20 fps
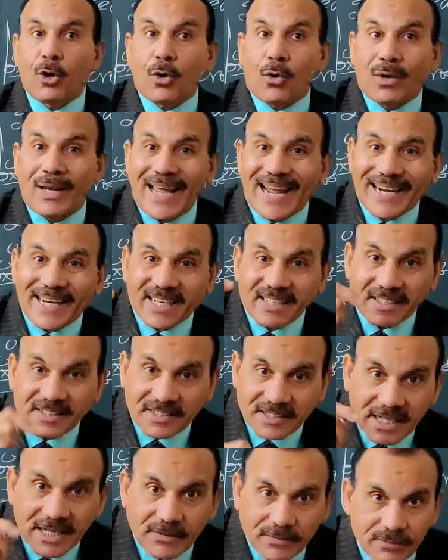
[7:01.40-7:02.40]

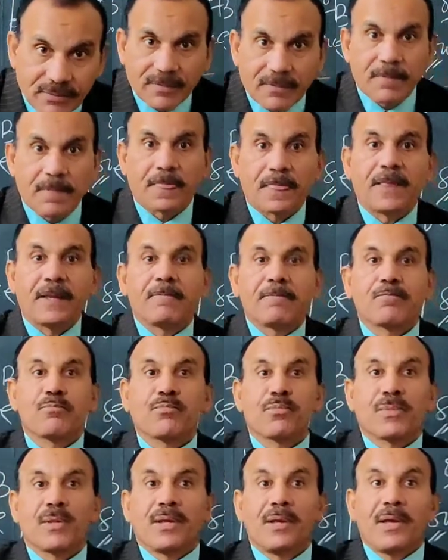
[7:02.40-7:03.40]
collective
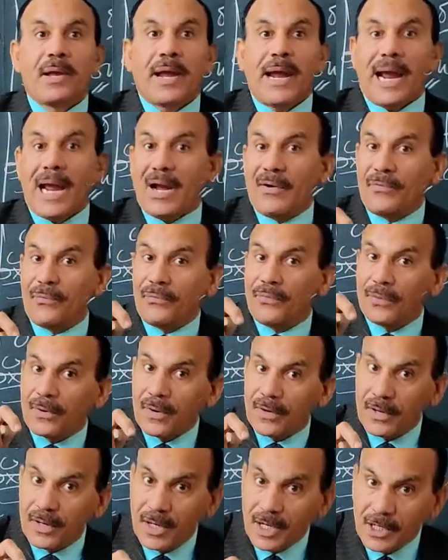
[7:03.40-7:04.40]

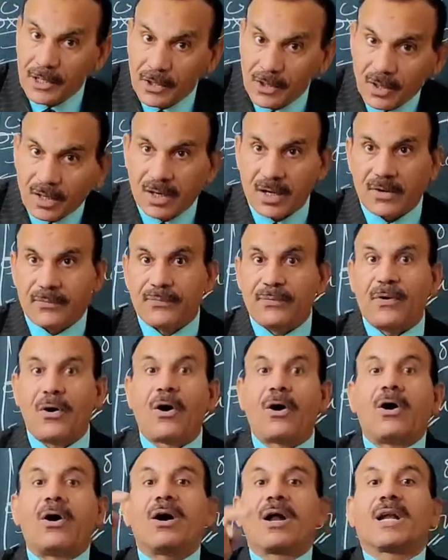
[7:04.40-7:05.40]
effort of
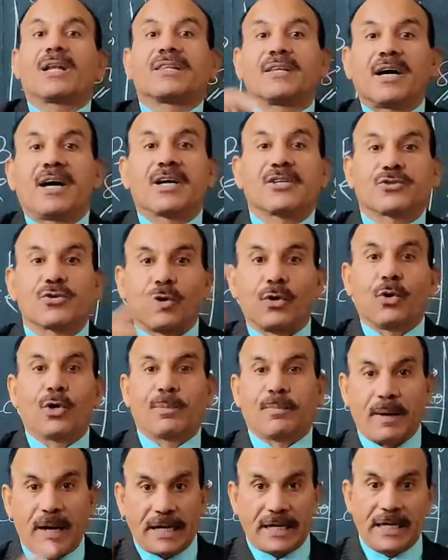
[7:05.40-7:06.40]
all the solute
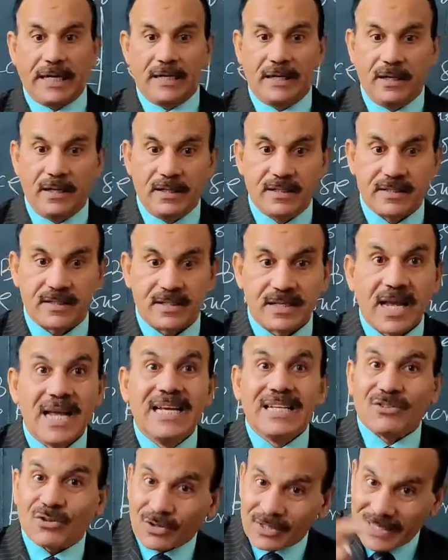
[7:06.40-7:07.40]
particles.
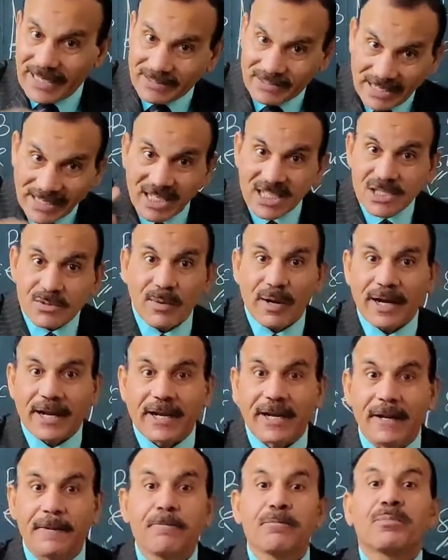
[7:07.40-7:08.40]
That is
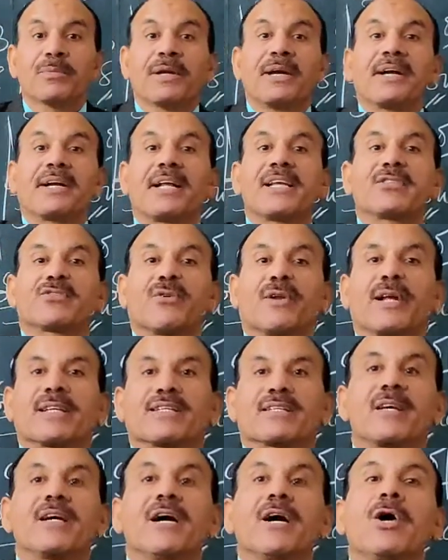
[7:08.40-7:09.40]
why it is known as
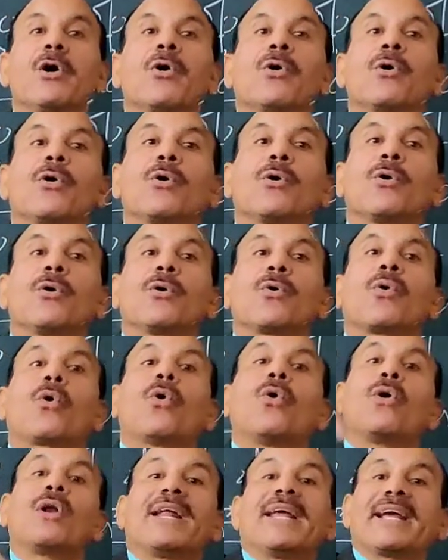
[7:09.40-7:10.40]
the
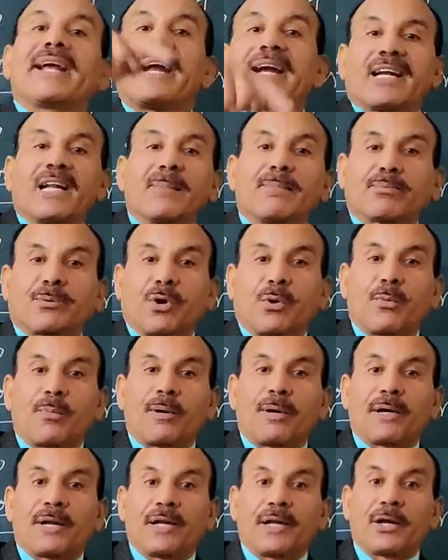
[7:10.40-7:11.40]
colligative
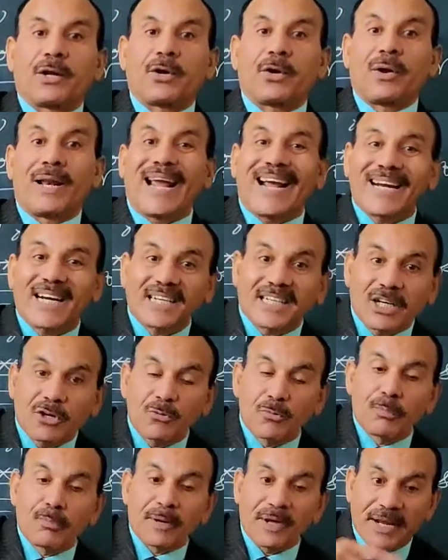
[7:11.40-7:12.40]
property,
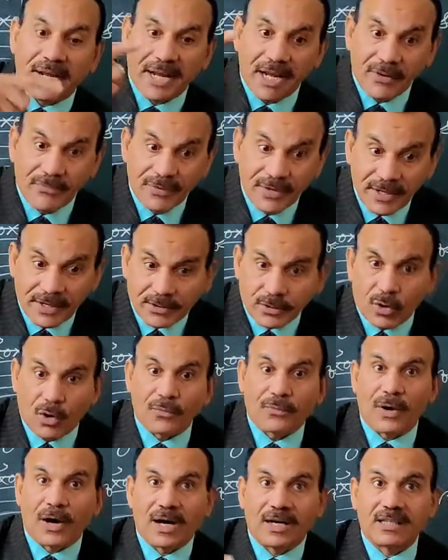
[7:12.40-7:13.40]
collective behavior of
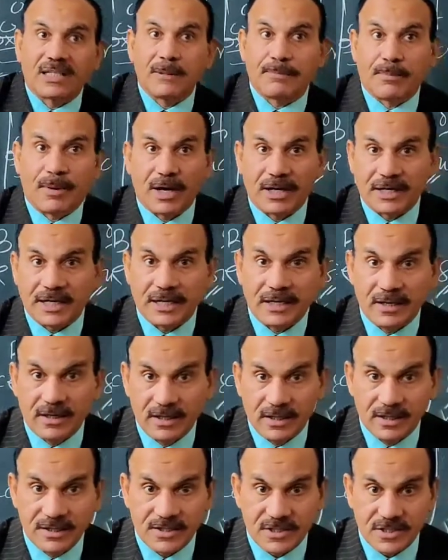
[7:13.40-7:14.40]
all the
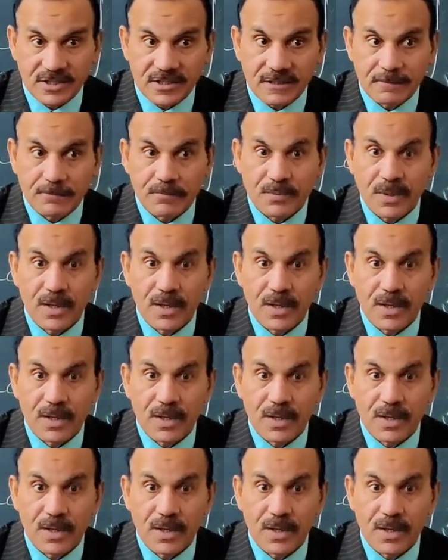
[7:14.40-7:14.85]
particles.